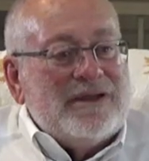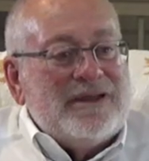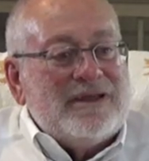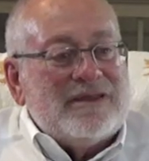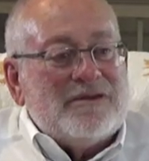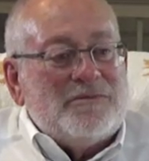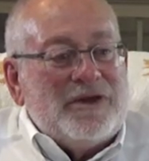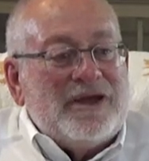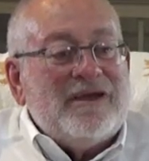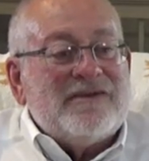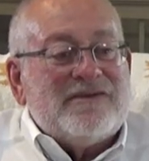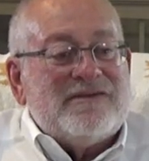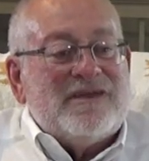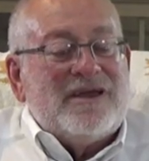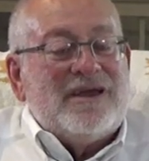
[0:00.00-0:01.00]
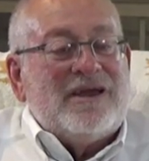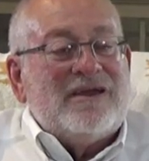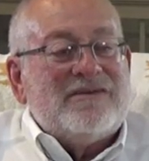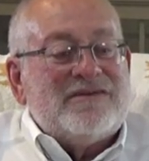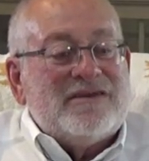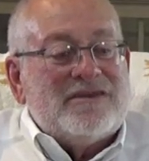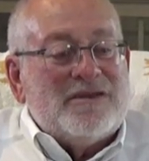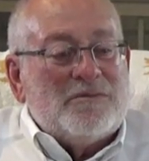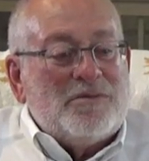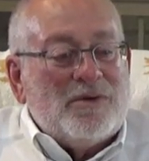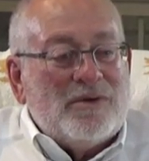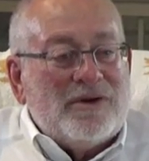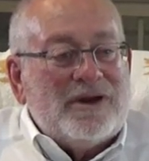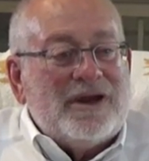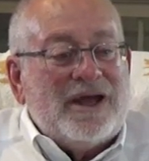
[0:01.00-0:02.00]
Well, I think the biggest thing is that
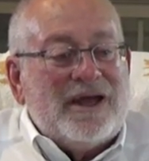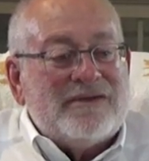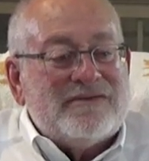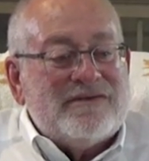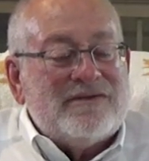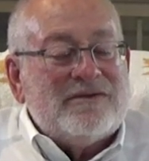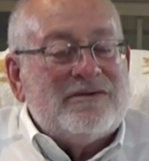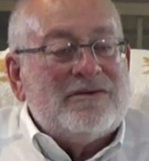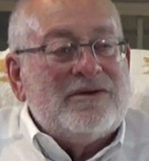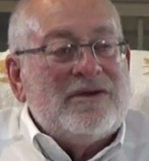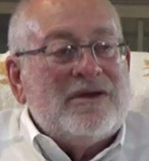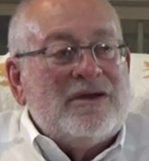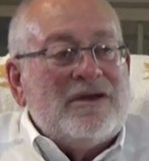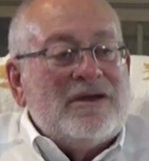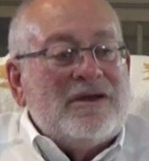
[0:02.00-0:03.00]
the port has to